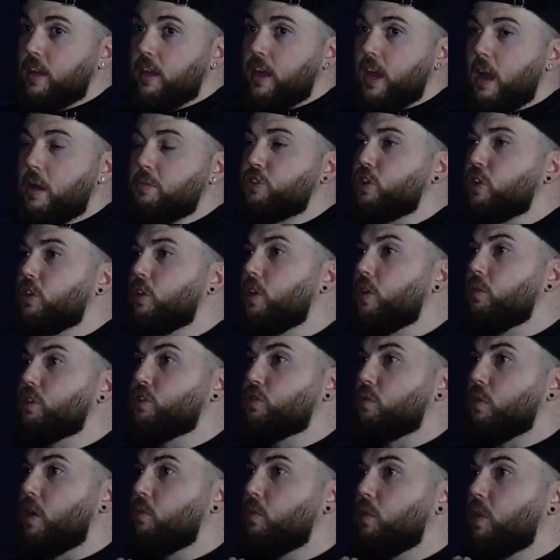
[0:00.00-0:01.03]
Like I'm
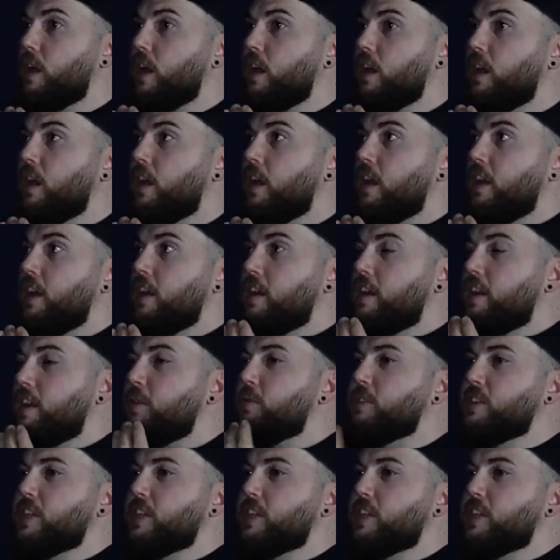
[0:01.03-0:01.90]
sure there was one where